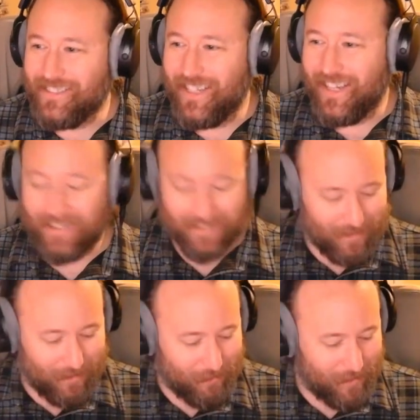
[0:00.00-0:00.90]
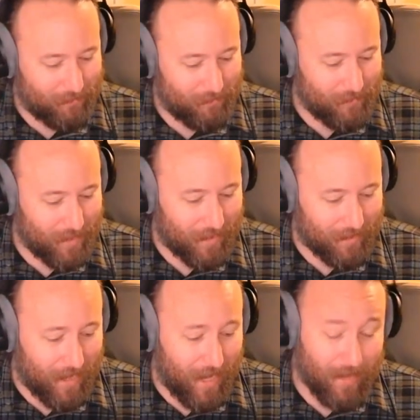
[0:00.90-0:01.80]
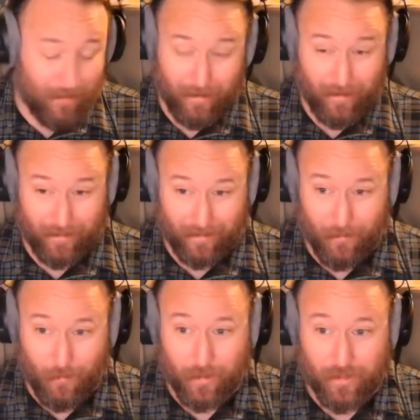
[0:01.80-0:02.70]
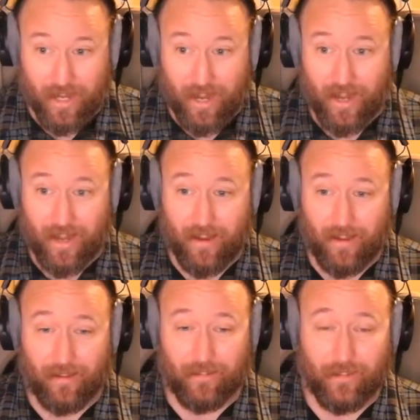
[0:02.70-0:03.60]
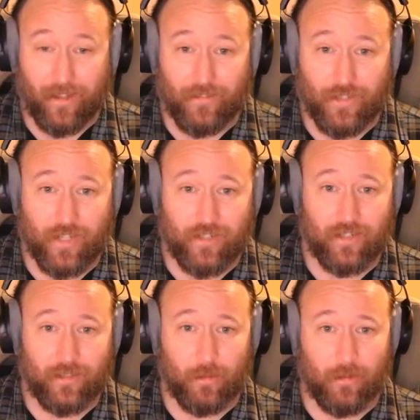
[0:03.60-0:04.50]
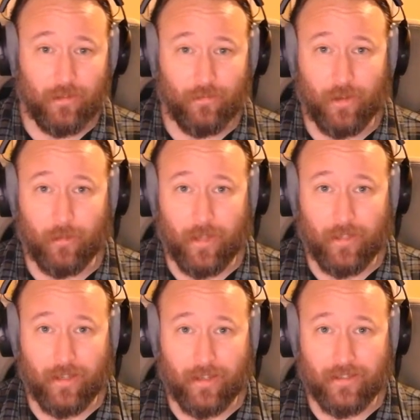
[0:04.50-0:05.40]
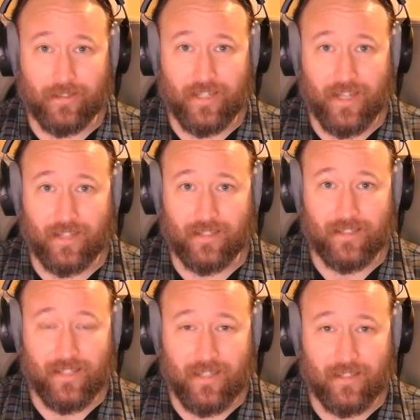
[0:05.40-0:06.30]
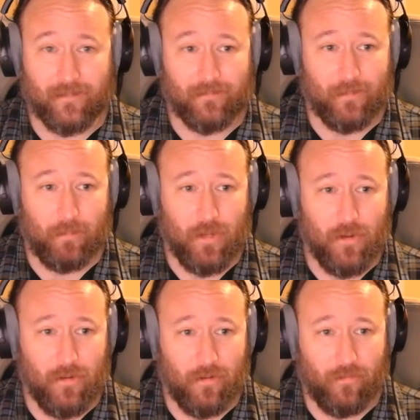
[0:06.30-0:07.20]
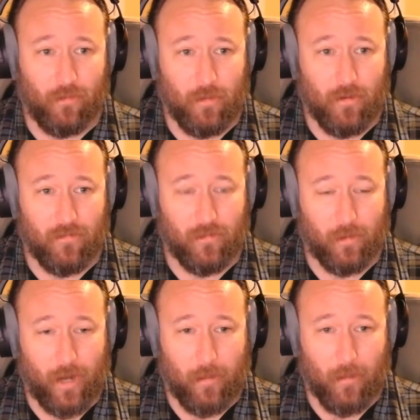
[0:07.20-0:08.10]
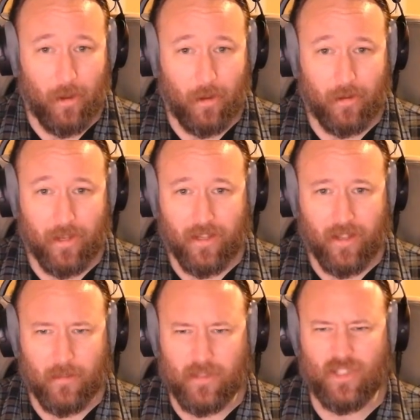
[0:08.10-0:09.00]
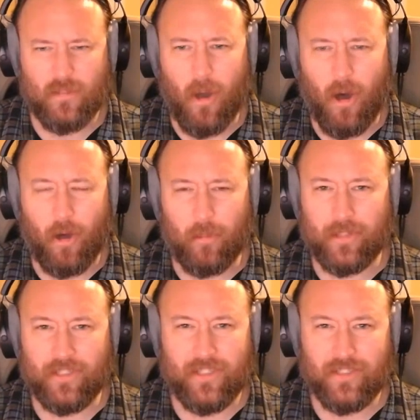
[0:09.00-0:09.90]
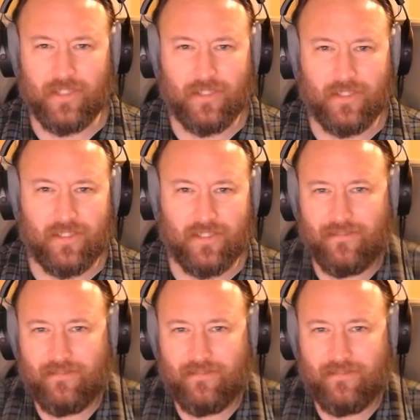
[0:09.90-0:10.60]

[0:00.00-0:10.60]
yeah, so we that like was a life-changing experience for him, I think, because he got to see this beautiful, beautiful rainbow. I mean, it's small, but they're just,